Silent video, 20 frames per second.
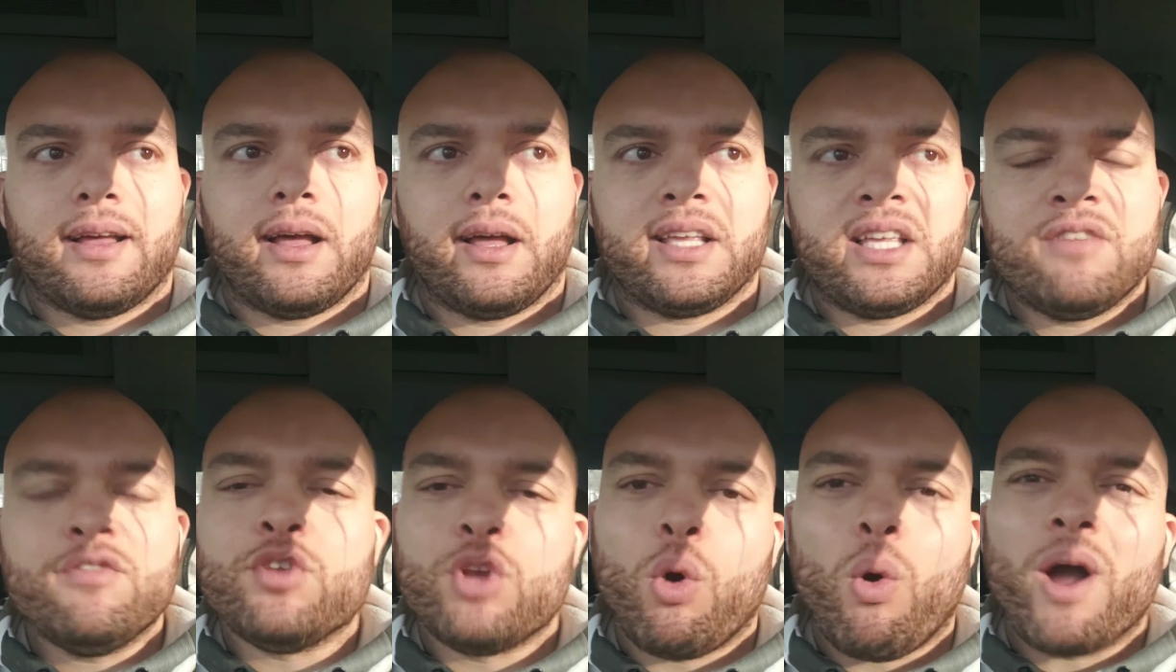
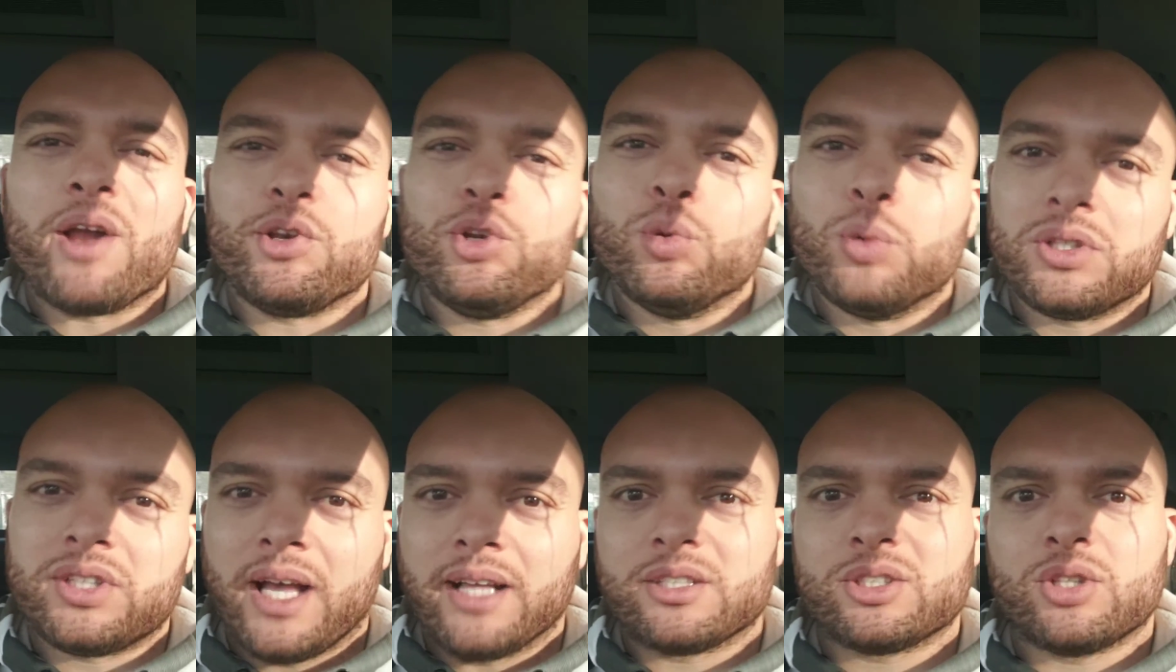even though I knew what
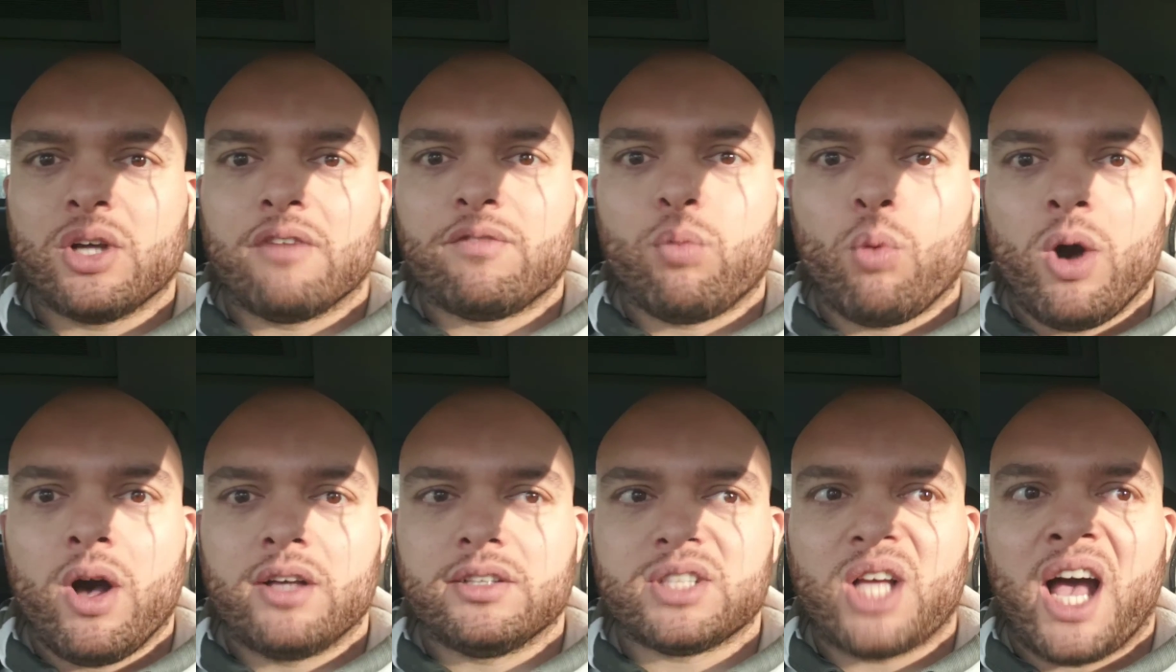that stuff
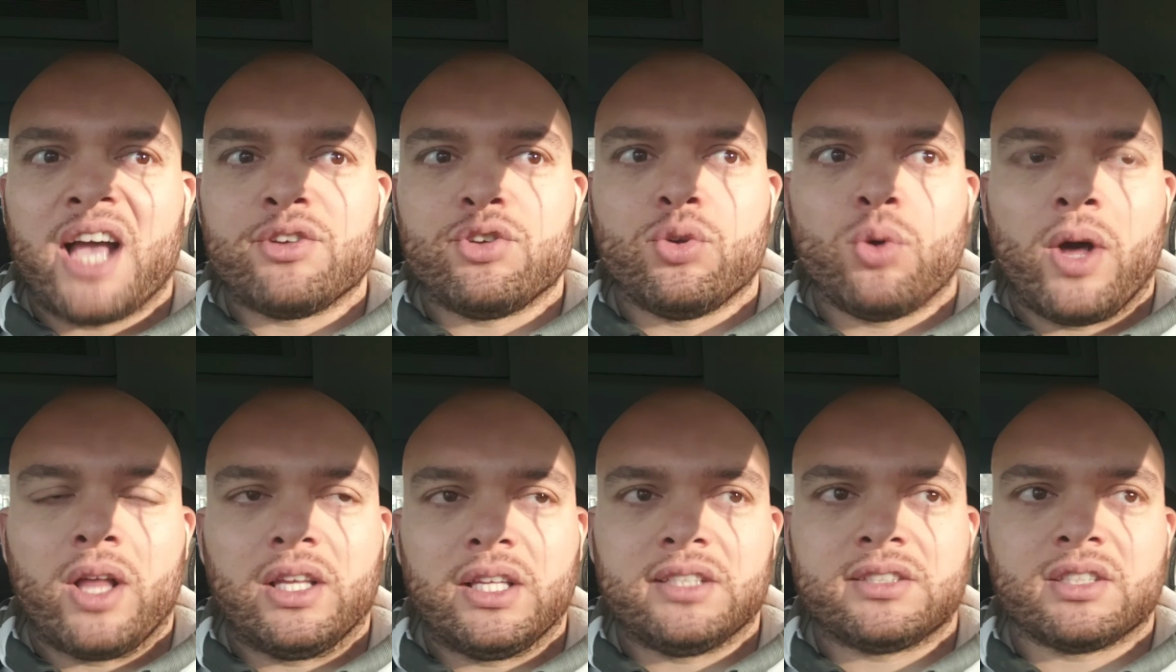was, I knew
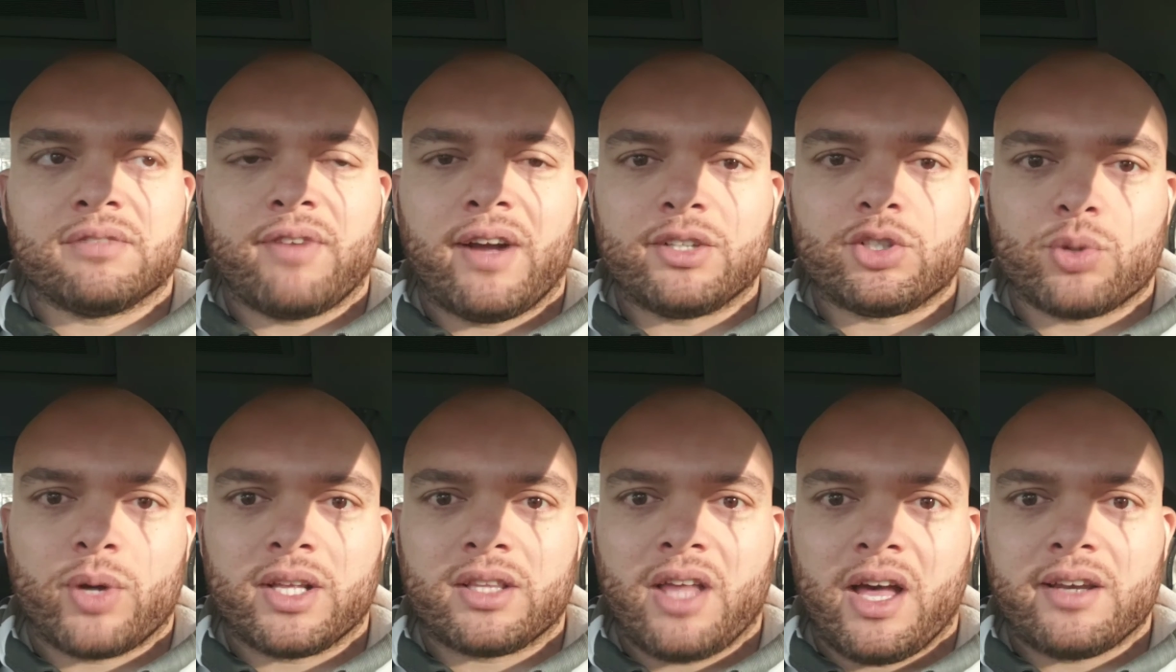at least if I
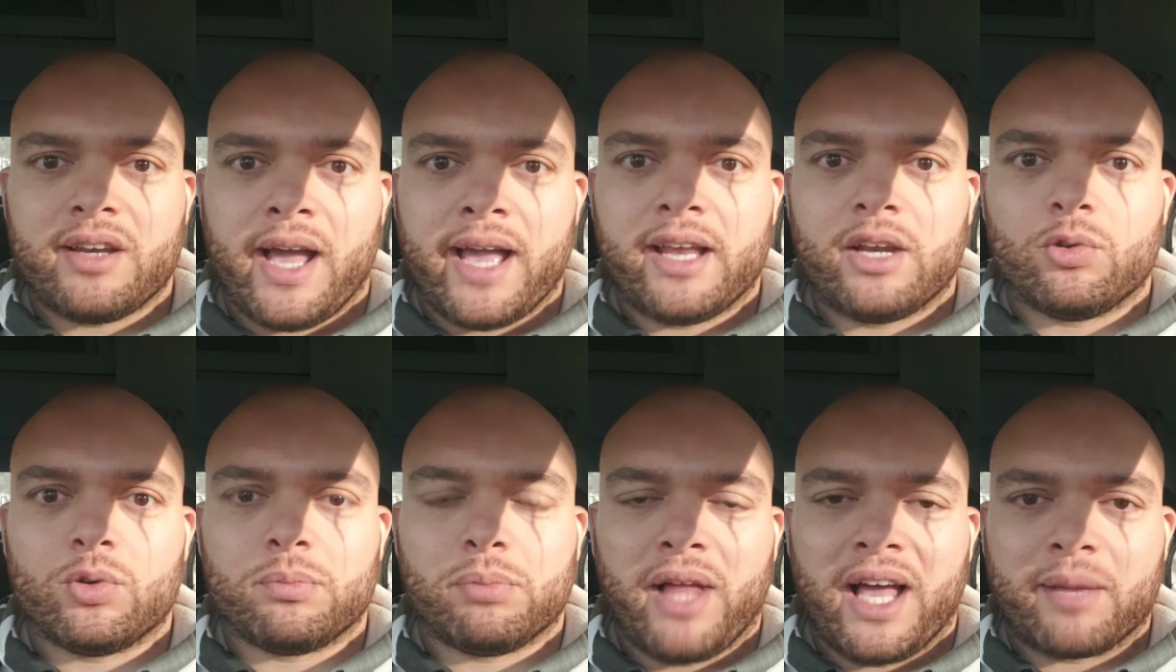drank that night, it
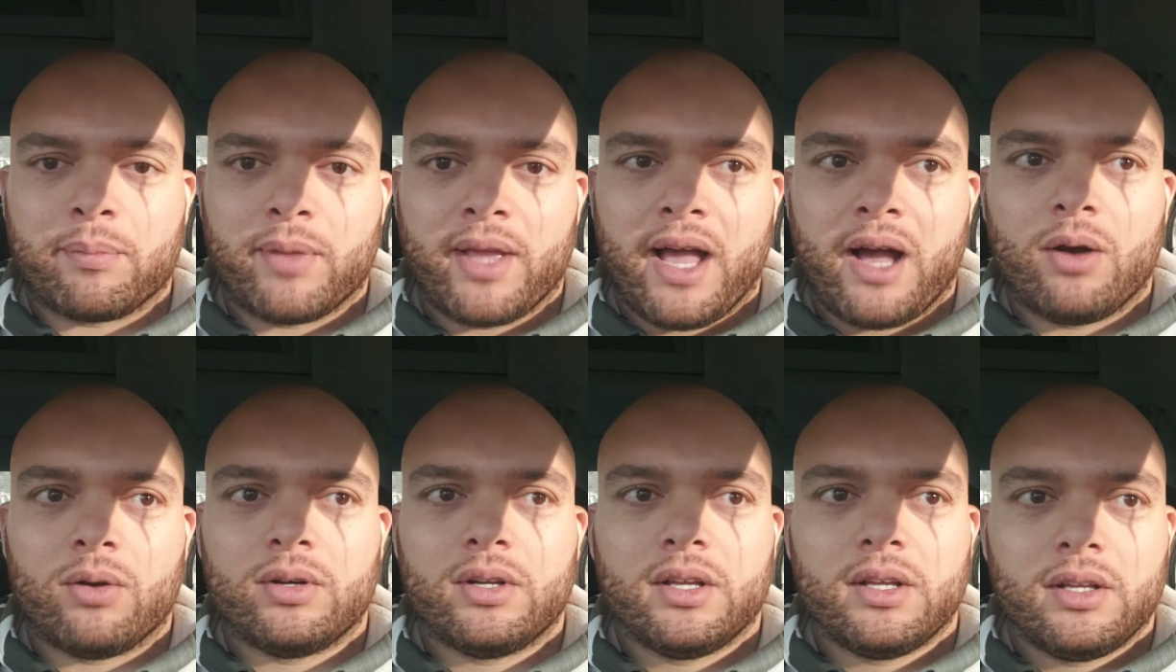would black me out,